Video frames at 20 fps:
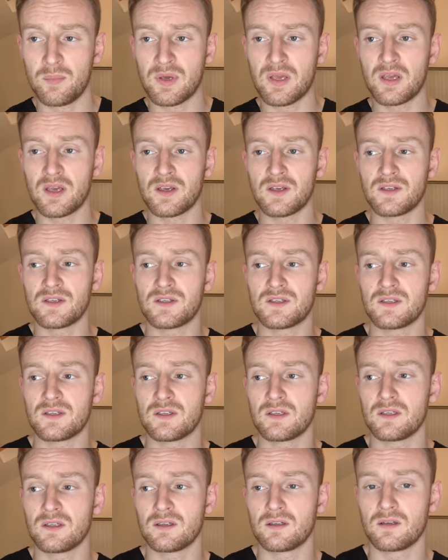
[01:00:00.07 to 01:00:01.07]
because,
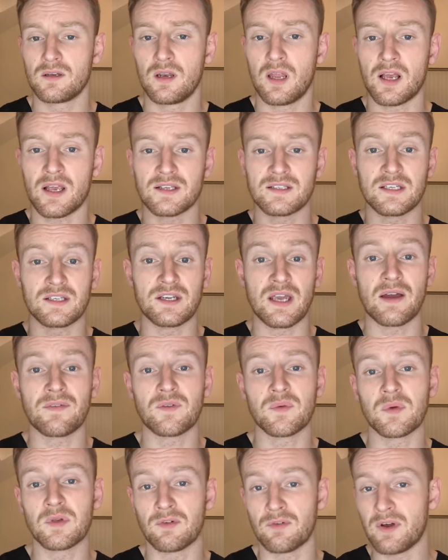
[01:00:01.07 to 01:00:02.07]
like I said, you have
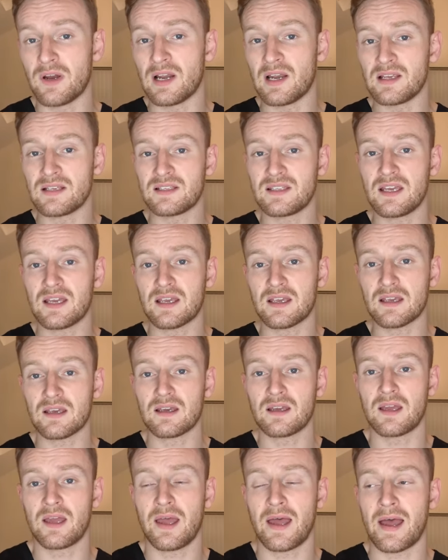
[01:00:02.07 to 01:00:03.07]
to be
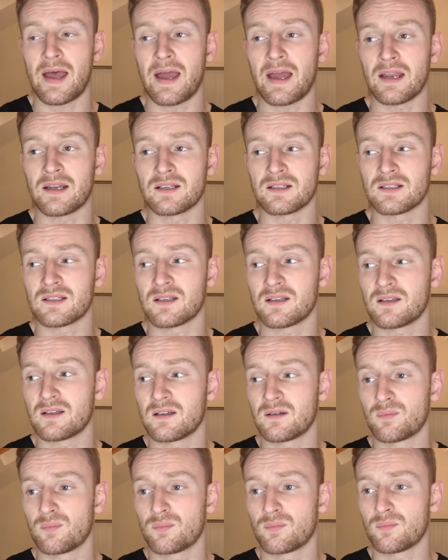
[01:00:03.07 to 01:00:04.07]
realistic and
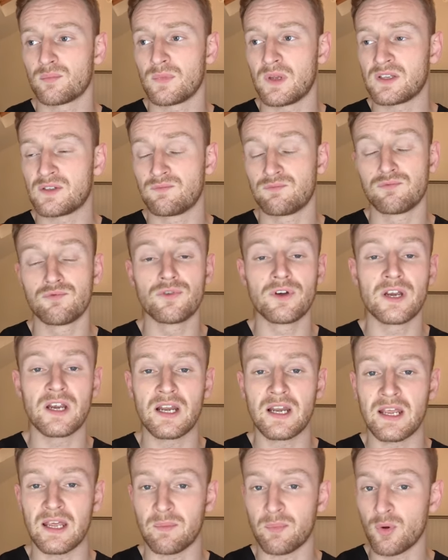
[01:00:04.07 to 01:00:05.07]
it's
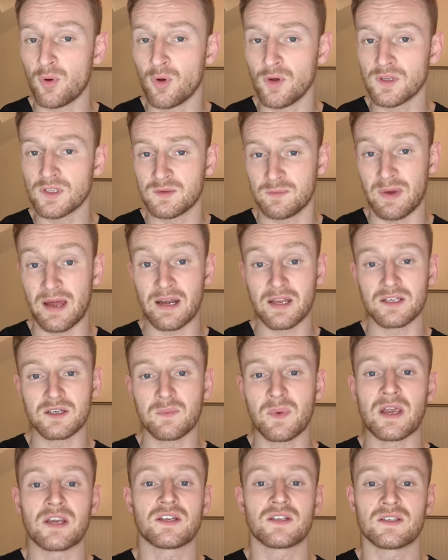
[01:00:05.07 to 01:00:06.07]
really important to manage
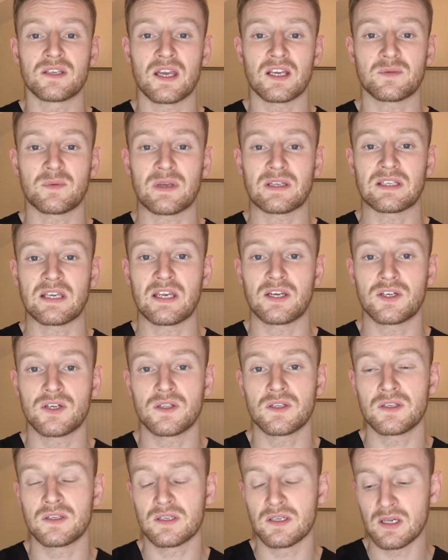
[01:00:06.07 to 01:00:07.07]
your patient's
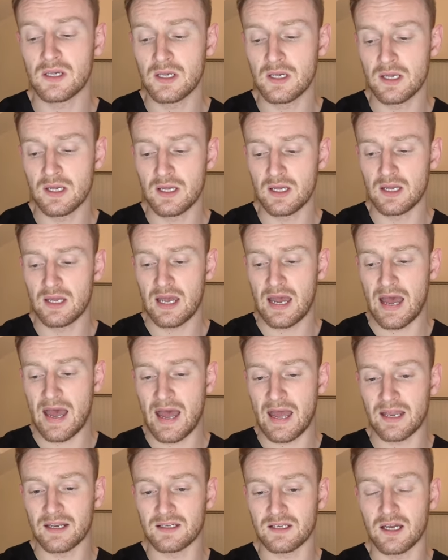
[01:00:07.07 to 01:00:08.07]
expectations
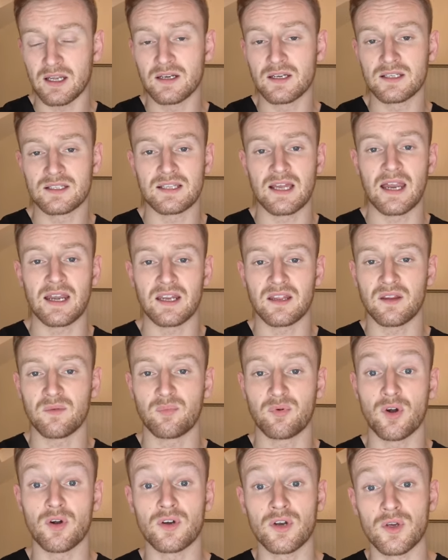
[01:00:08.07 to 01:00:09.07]
and understanding the
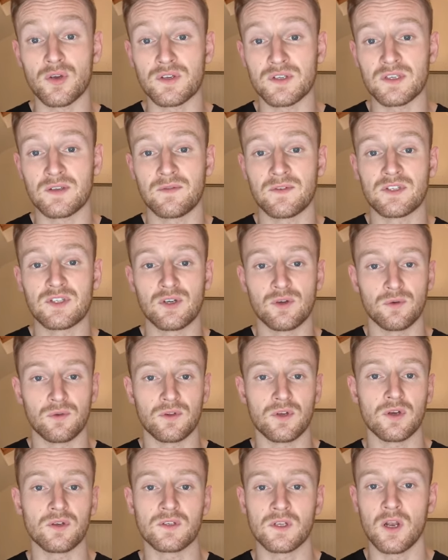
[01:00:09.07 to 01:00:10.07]
prognosis of a
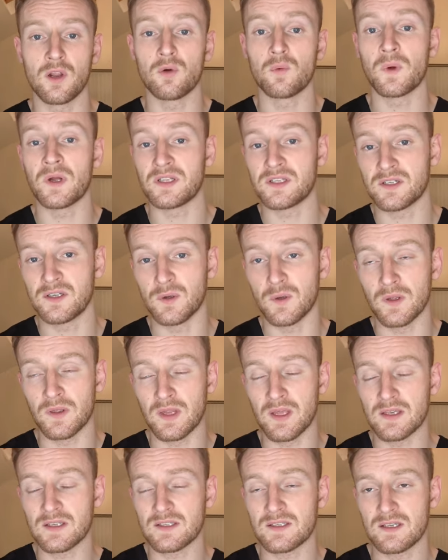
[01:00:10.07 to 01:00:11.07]
tooth goes a long way to doing
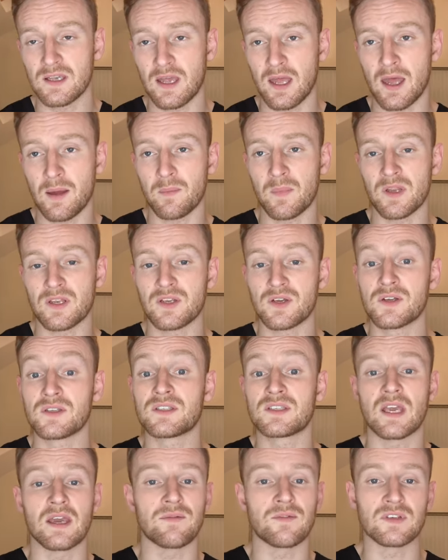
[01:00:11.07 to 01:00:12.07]
this. Um, and you can
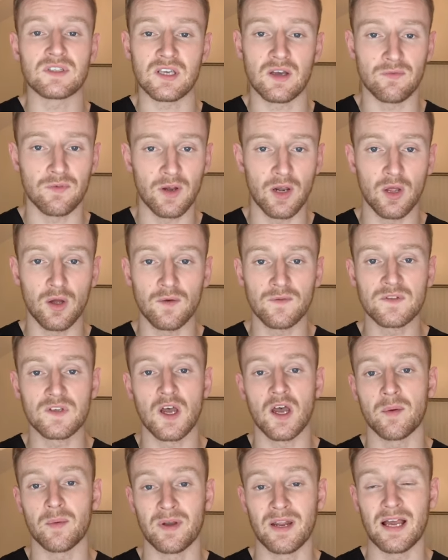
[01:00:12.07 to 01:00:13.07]
save yourself a lot of
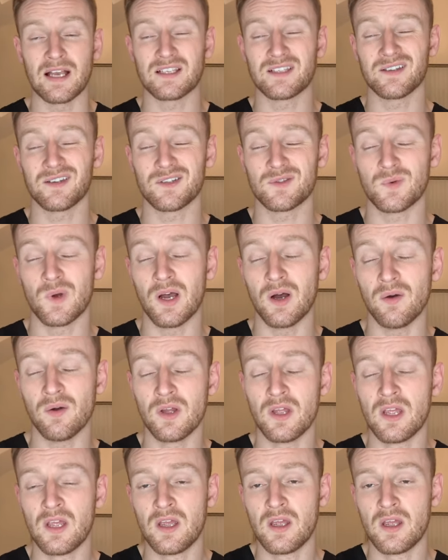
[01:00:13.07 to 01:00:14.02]
time and hassle as well.